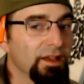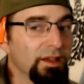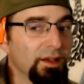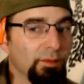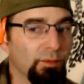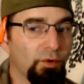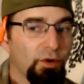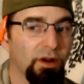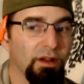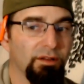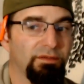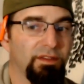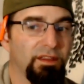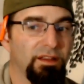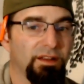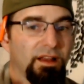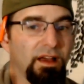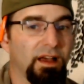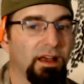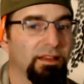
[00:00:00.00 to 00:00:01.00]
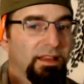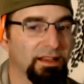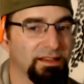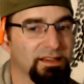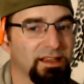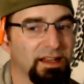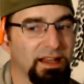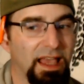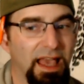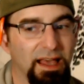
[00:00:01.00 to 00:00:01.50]
more often than not, that's
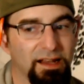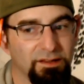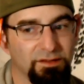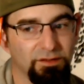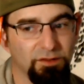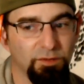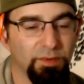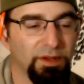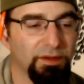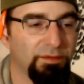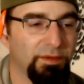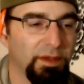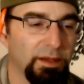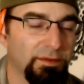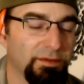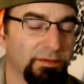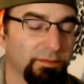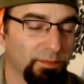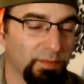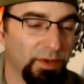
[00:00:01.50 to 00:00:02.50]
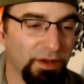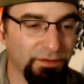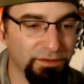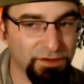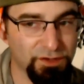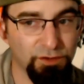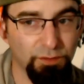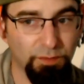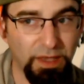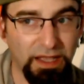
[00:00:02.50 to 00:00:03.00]
going to add a little bit of
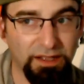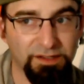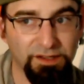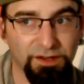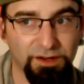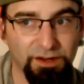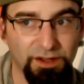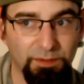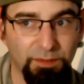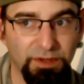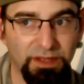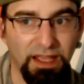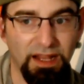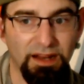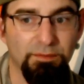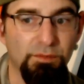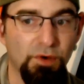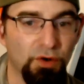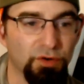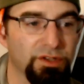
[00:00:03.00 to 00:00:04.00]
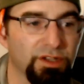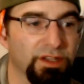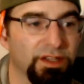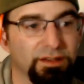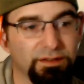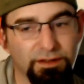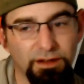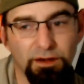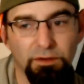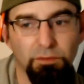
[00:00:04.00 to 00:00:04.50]
beneficial bacteria, but that ammonia
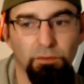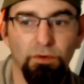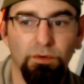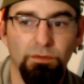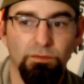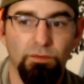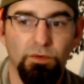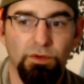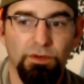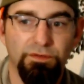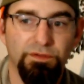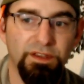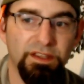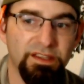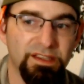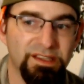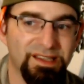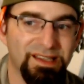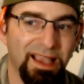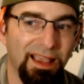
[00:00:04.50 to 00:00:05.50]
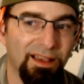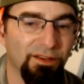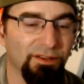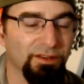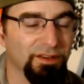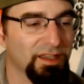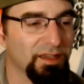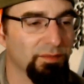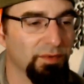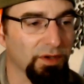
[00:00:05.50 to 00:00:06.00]
in there will feed the cycle
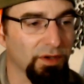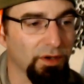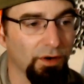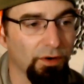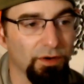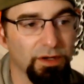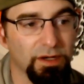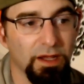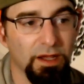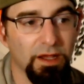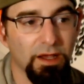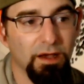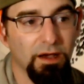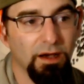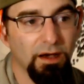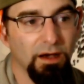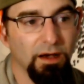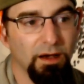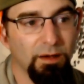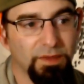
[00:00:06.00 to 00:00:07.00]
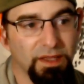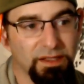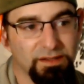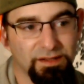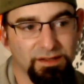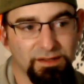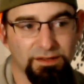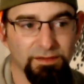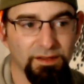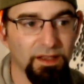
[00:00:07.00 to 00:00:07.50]
and keep it going.
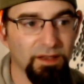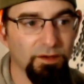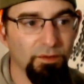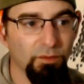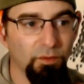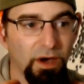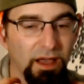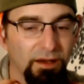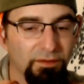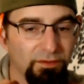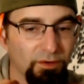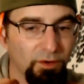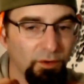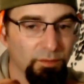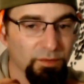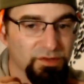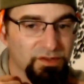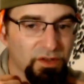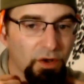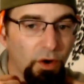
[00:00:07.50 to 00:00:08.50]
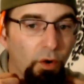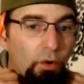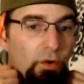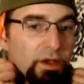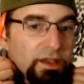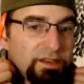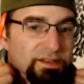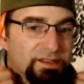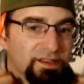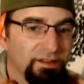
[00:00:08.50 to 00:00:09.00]
That's why I've almost
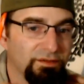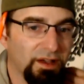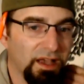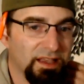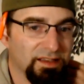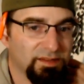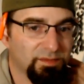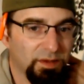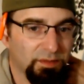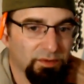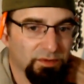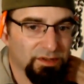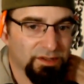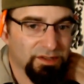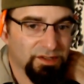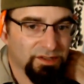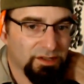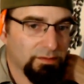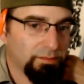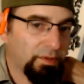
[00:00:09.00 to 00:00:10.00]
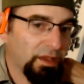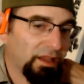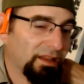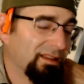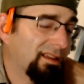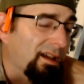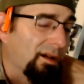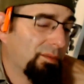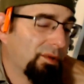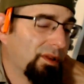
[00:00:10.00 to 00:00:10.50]
always advised people to just spend a
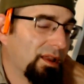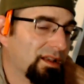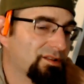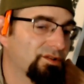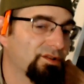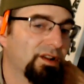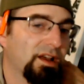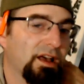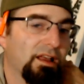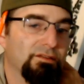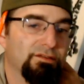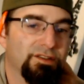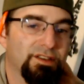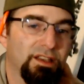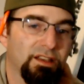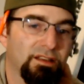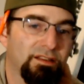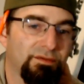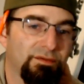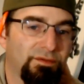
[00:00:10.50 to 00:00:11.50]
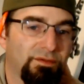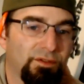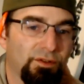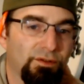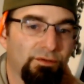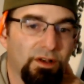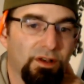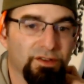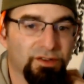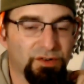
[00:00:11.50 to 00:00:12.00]
couple extra dollars, get the
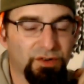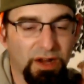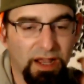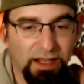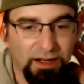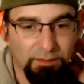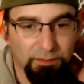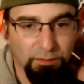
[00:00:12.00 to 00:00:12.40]
Fluval Stratum